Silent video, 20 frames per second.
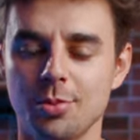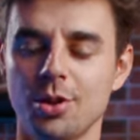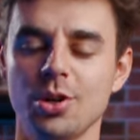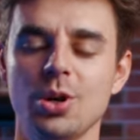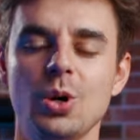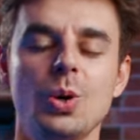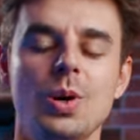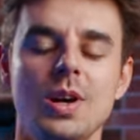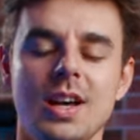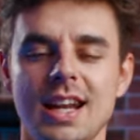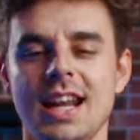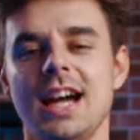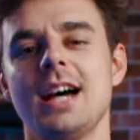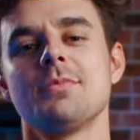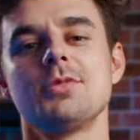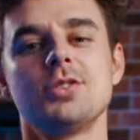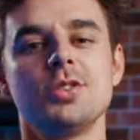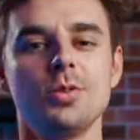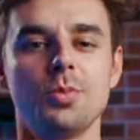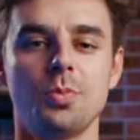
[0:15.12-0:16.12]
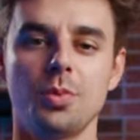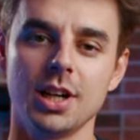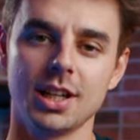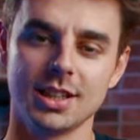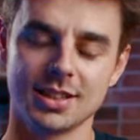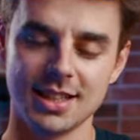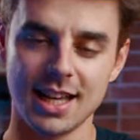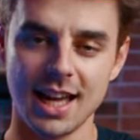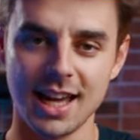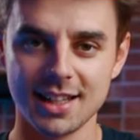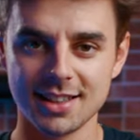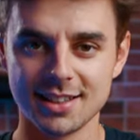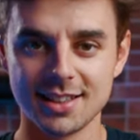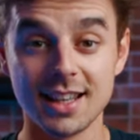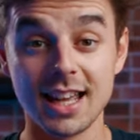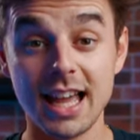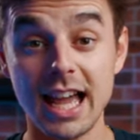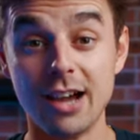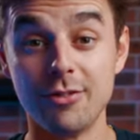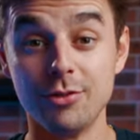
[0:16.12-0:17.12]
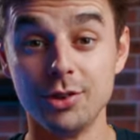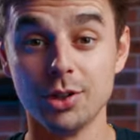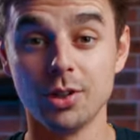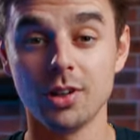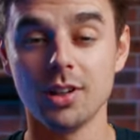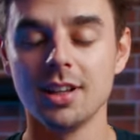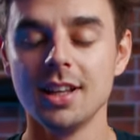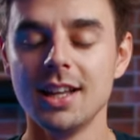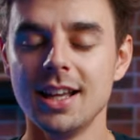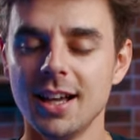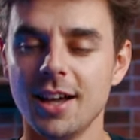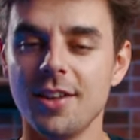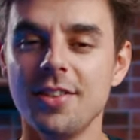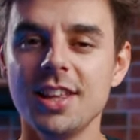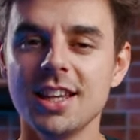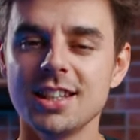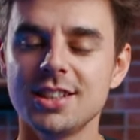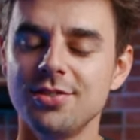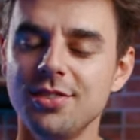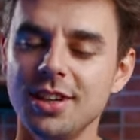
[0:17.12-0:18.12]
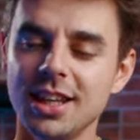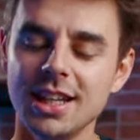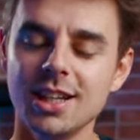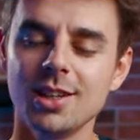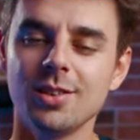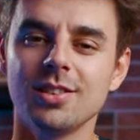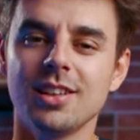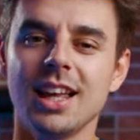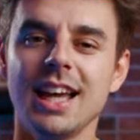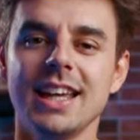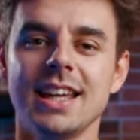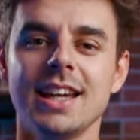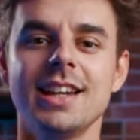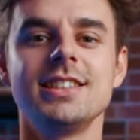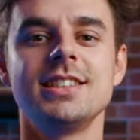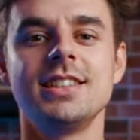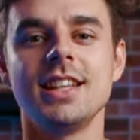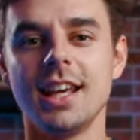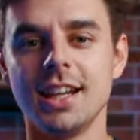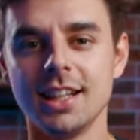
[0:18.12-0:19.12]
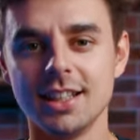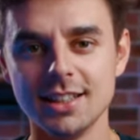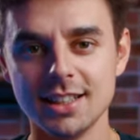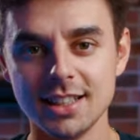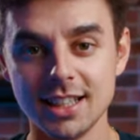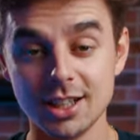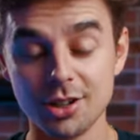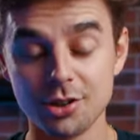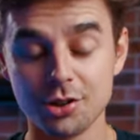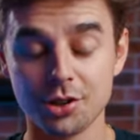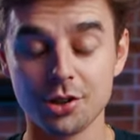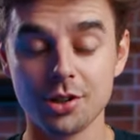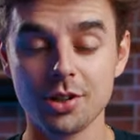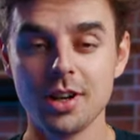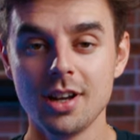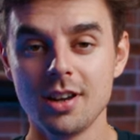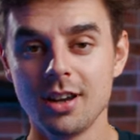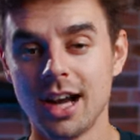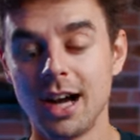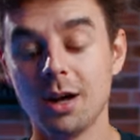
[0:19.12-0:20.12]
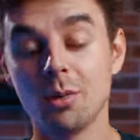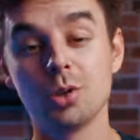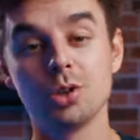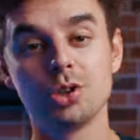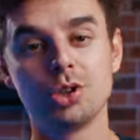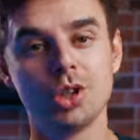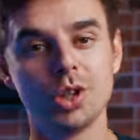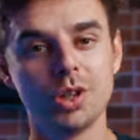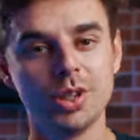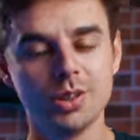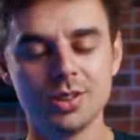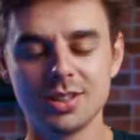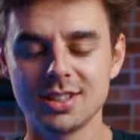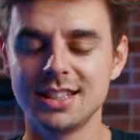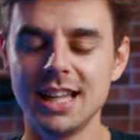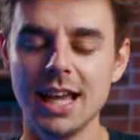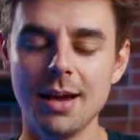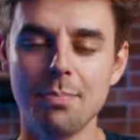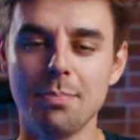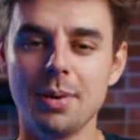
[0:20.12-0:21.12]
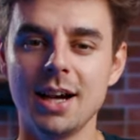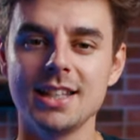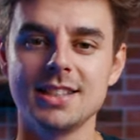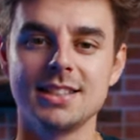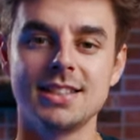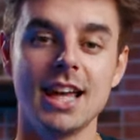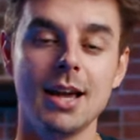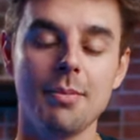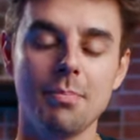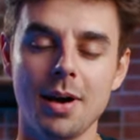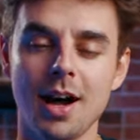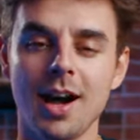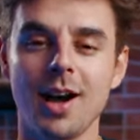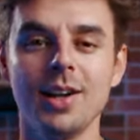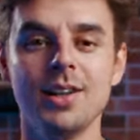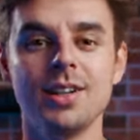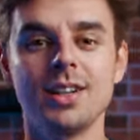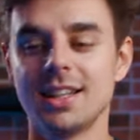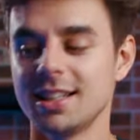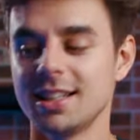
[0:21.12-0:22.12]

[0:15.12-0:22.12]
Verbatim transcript: Pro and I'm super excited to have you all. In this video, like I said in the intro, I will show you step by step how you